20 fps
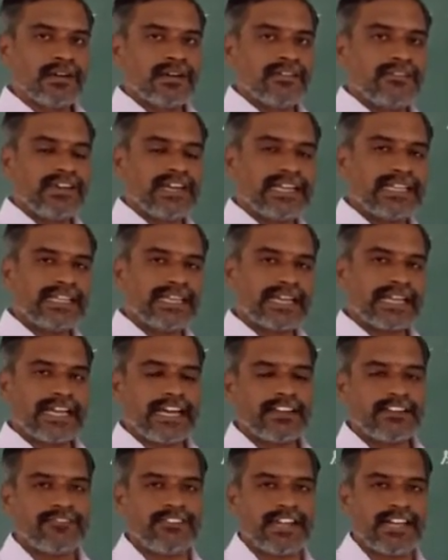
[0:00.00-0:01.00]
When the
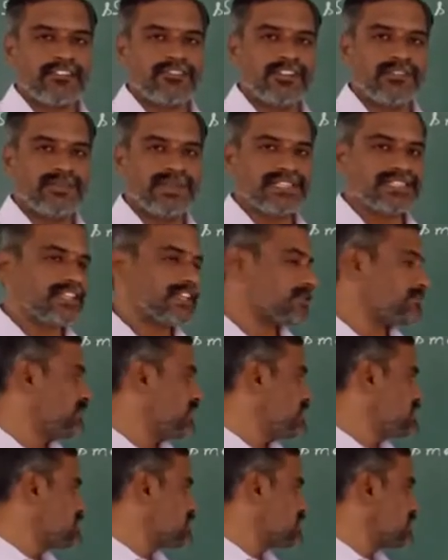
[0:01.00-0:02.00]
carry flag will be set
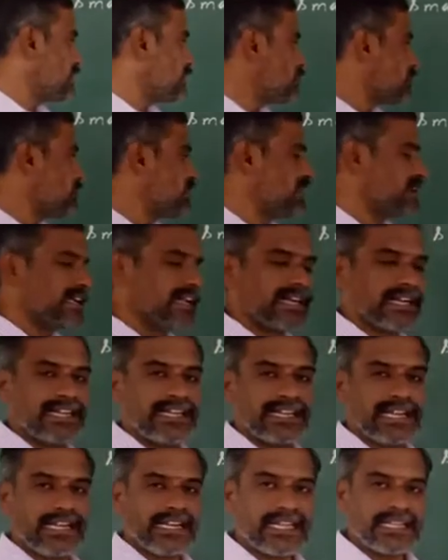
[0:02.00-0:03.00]
means the accumulated
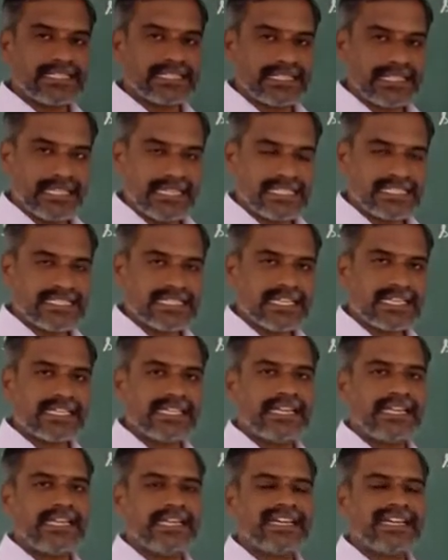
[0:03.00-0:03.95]
content is lesser than